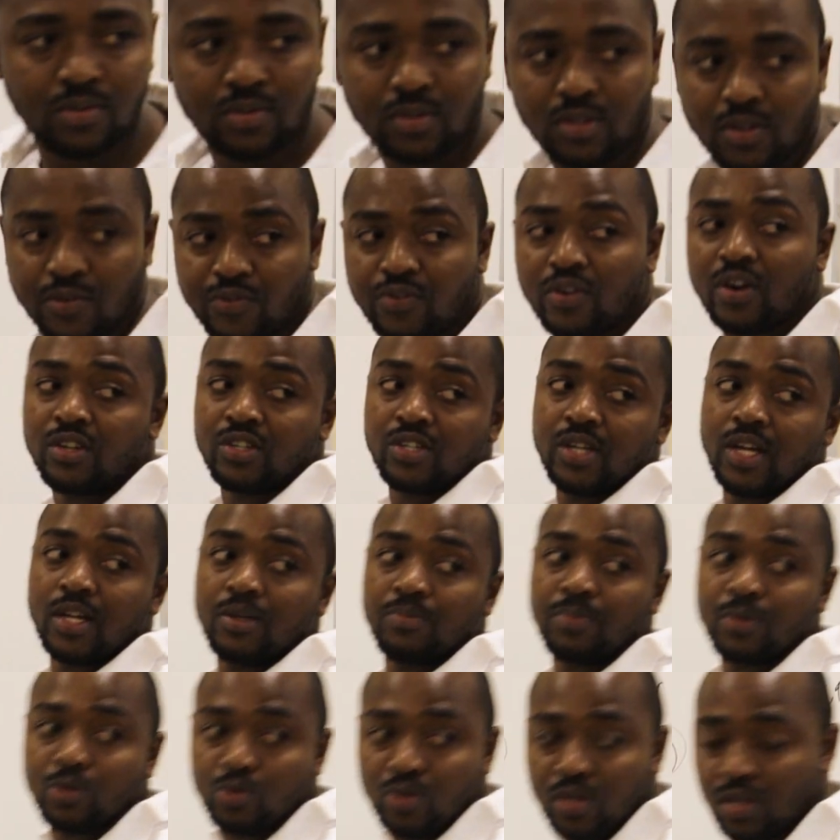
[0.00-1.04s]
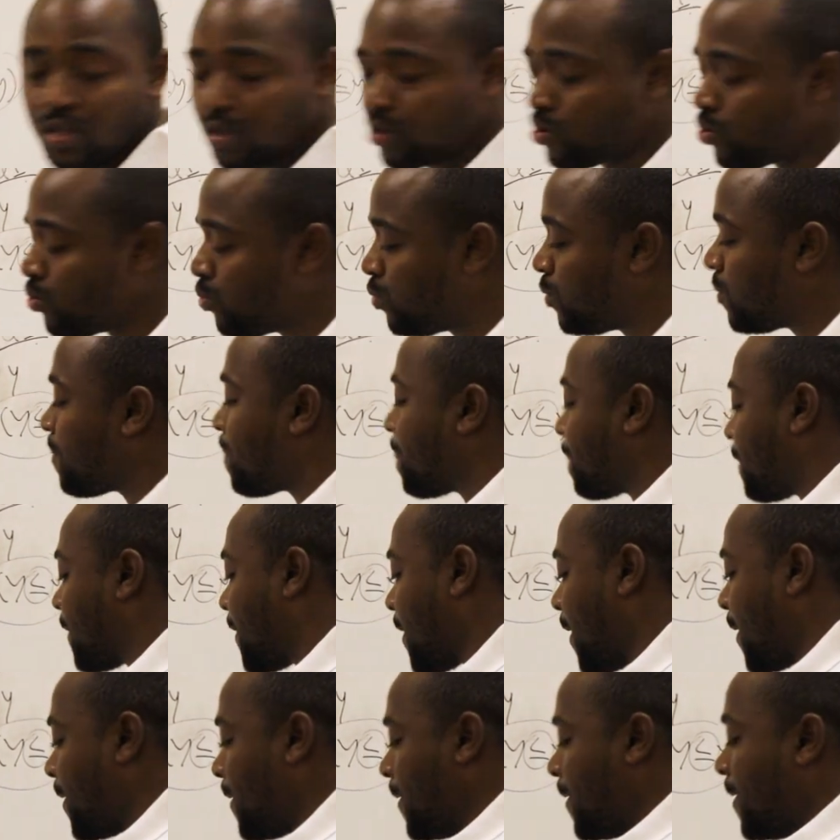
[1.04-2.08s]
differentiate between the two?
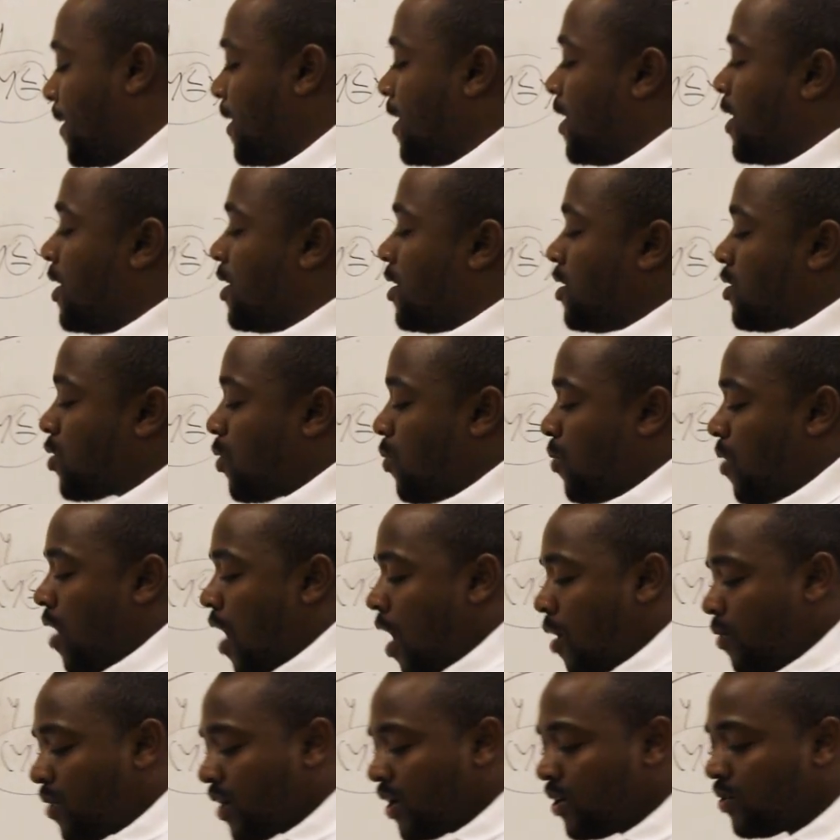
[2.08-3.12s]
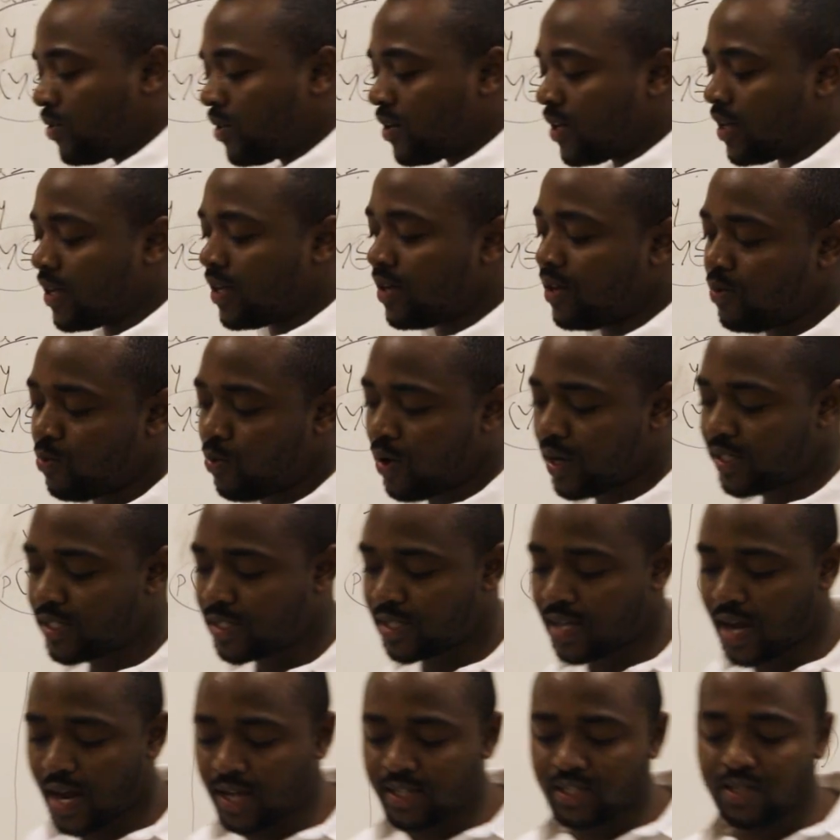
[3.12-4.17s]
Okay? So what's
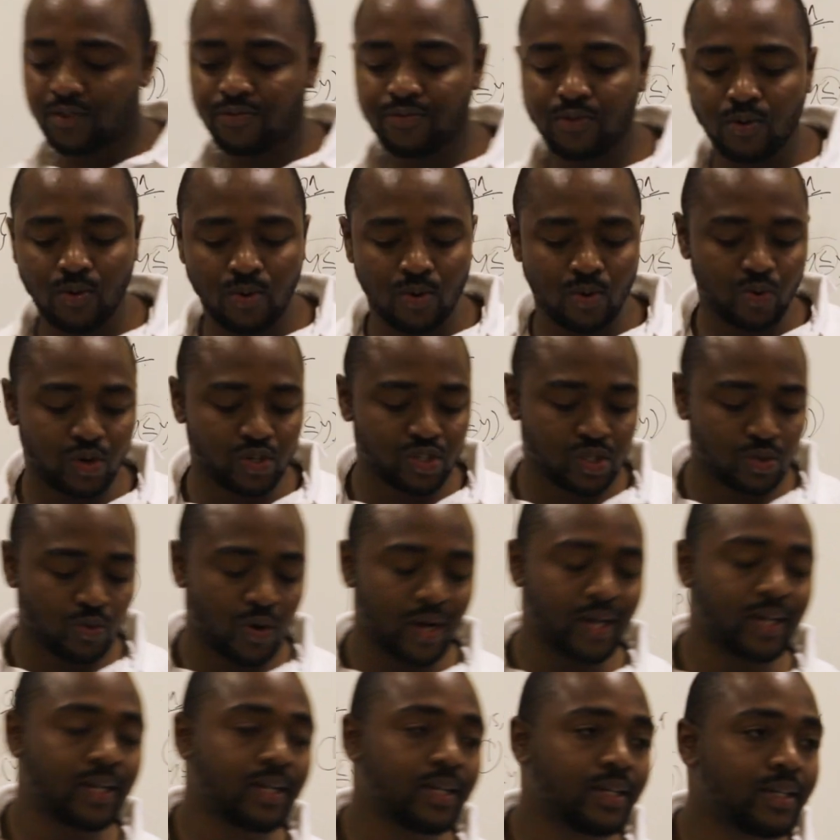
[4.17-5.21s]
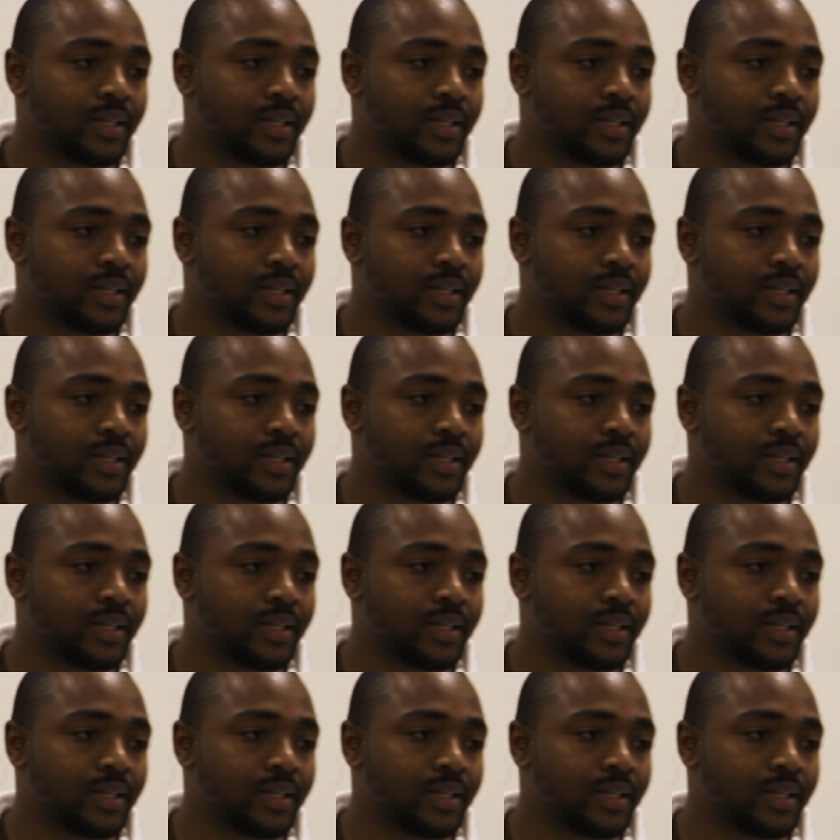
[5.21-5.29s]
the answer for question 1?